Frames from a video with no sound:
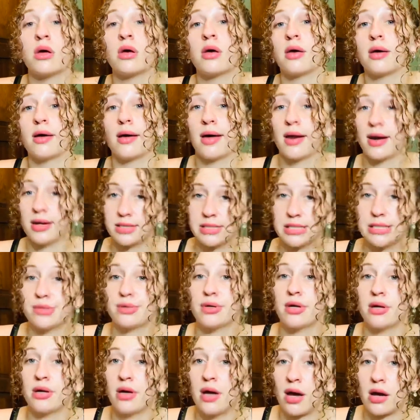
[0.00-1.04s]
and I still
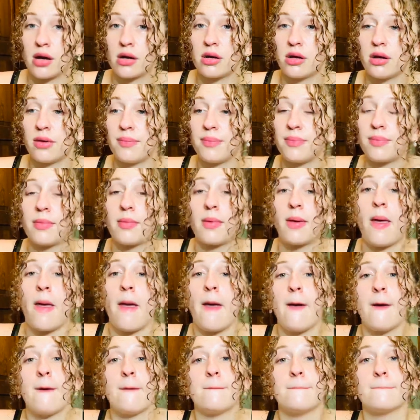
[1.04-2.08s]
get acne.
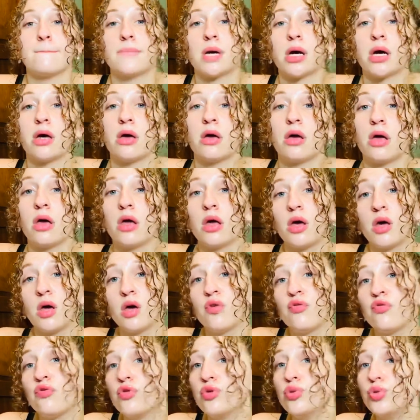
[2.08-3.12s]
But
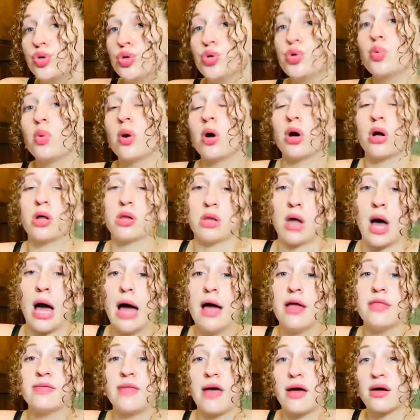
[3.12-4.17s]
if you do wear a
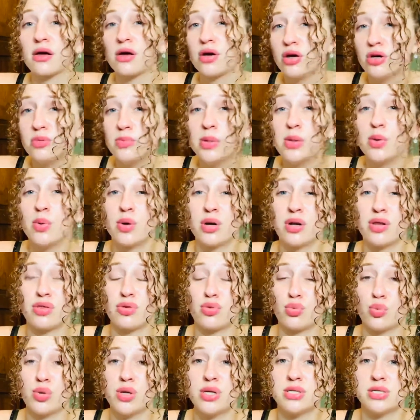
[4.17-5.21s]
lot, that could be one of the
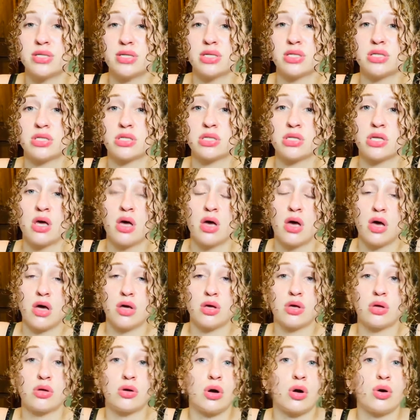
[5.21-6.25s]
reasons.
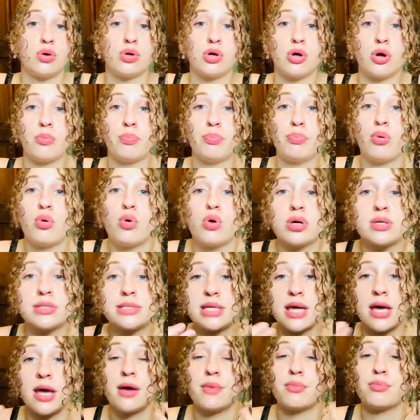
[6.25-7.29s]
You know, your pores
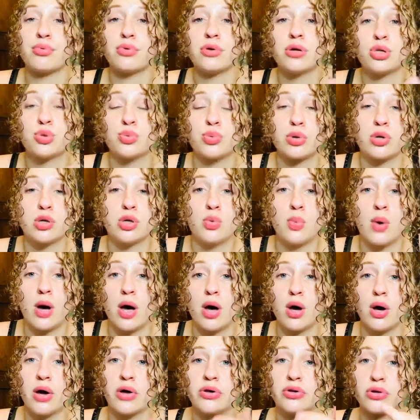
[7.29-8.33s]
can't breathe really well,
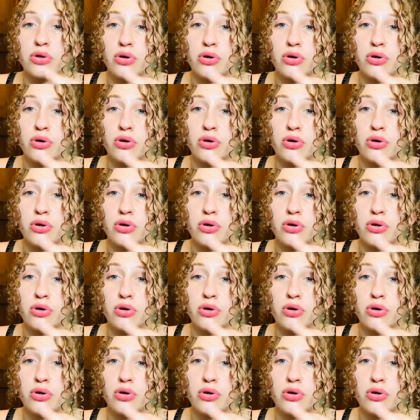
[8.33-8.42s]
and